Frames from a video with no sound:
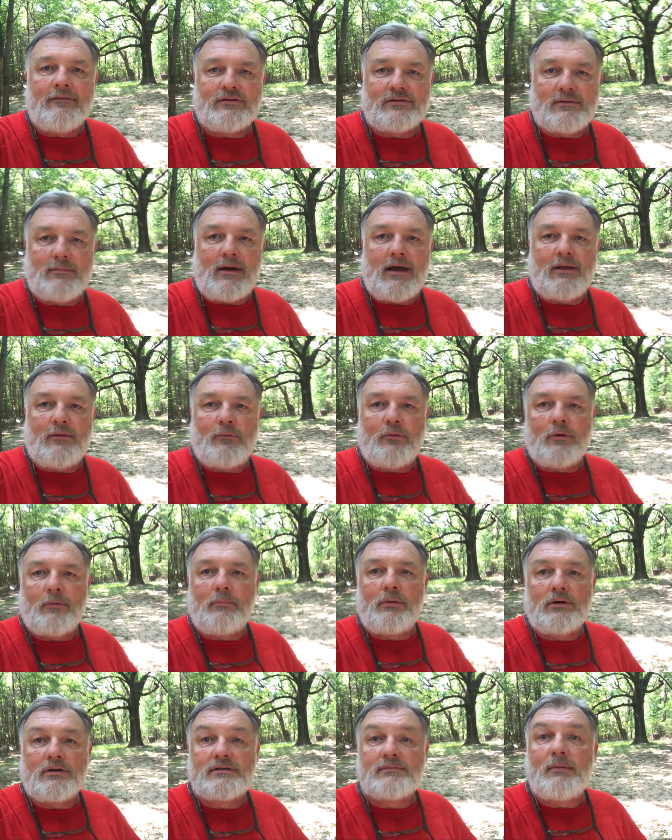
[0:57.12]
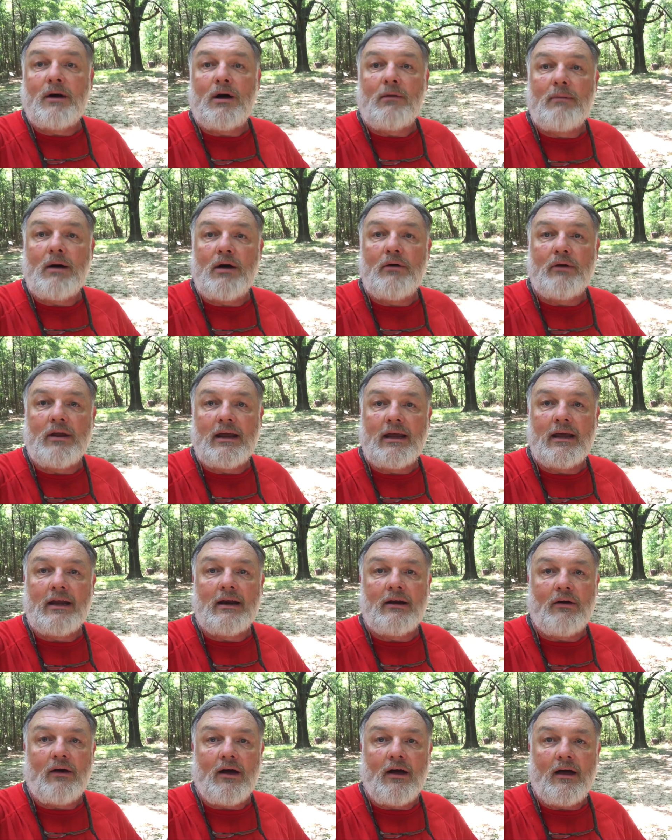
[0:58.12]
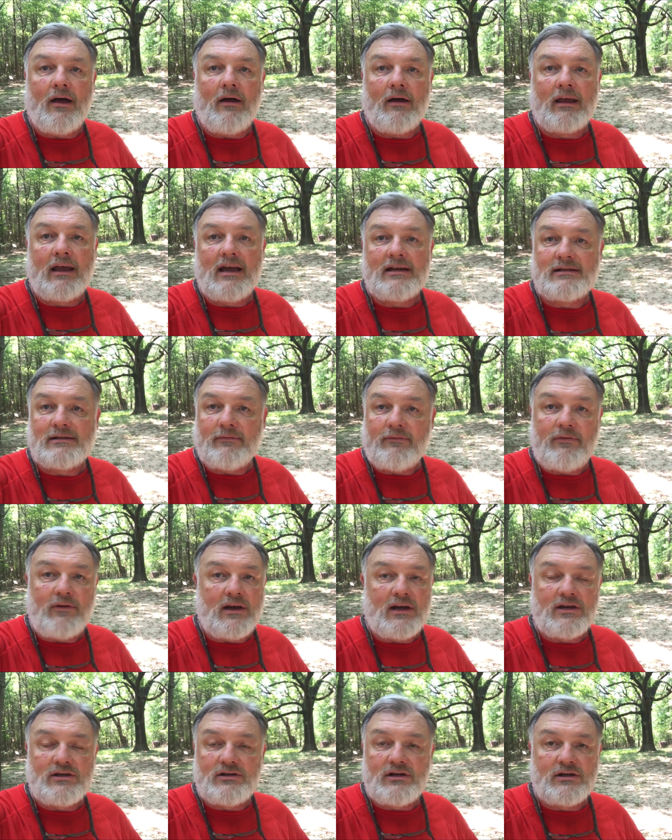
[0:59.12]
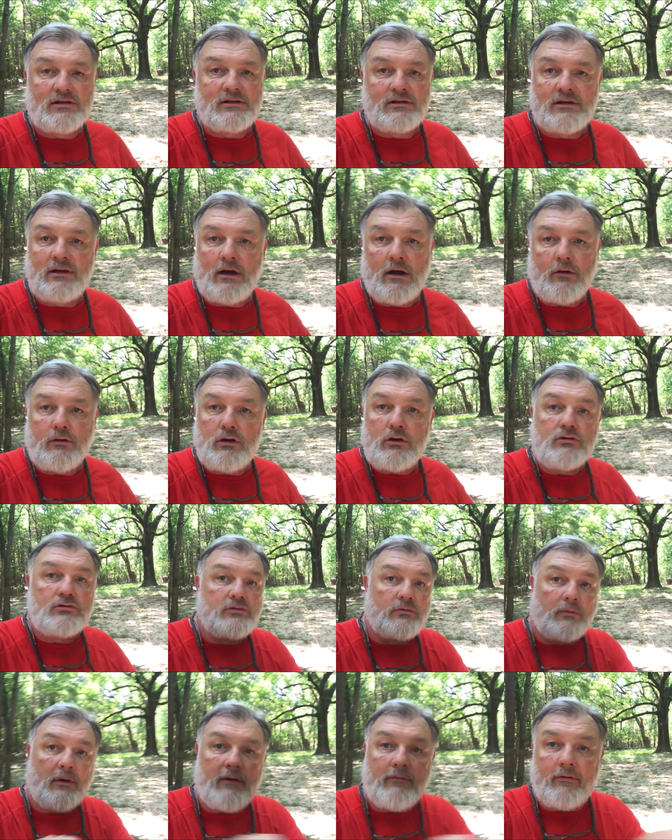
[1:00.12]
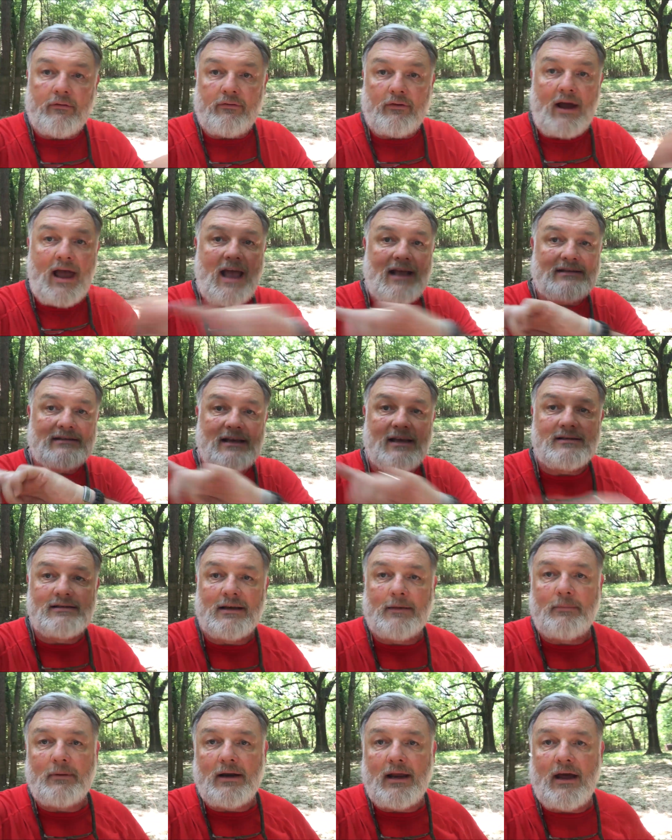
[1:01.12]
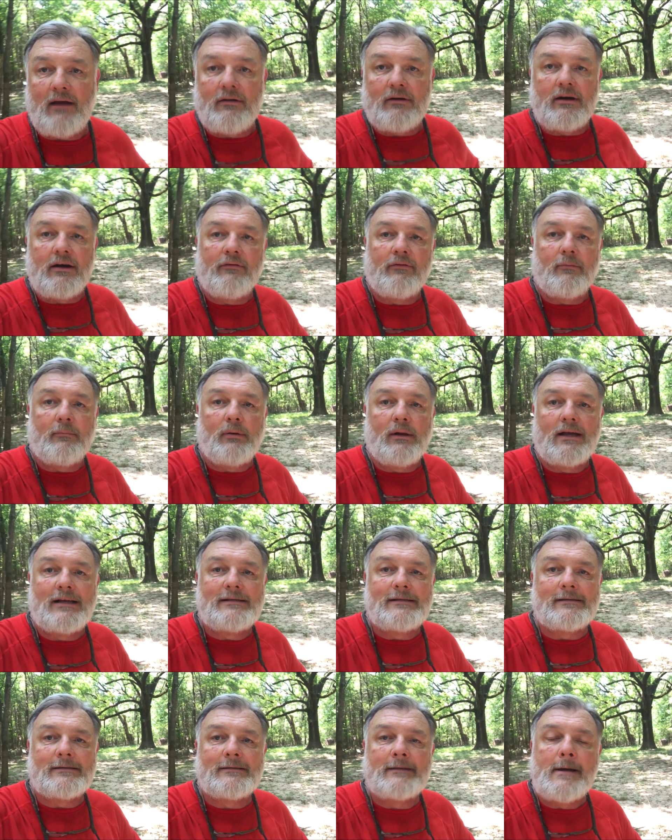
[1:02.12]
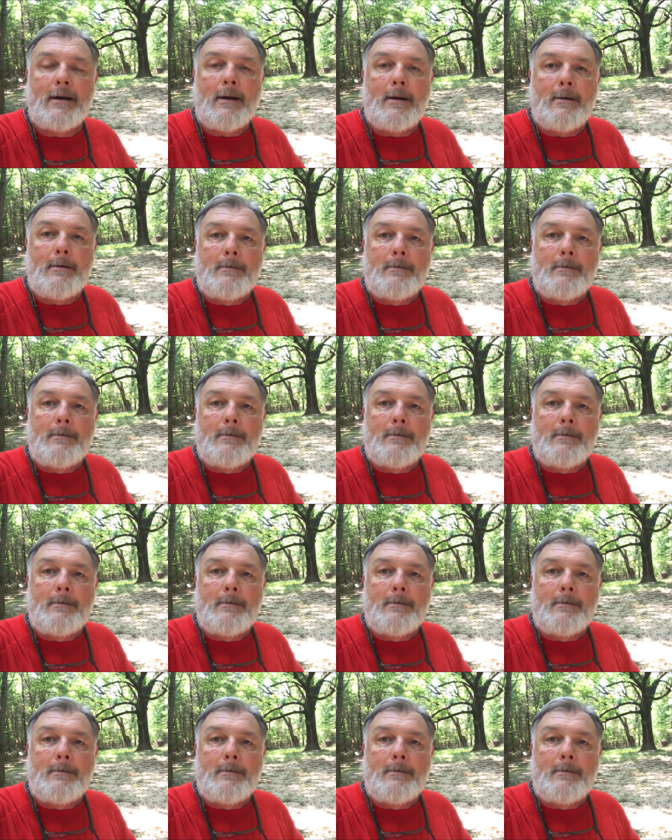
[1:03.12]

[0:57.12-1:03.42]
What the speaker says: For somebody that wanted to put a small boat in, catch some fish, just, use the river for access up and down to different places.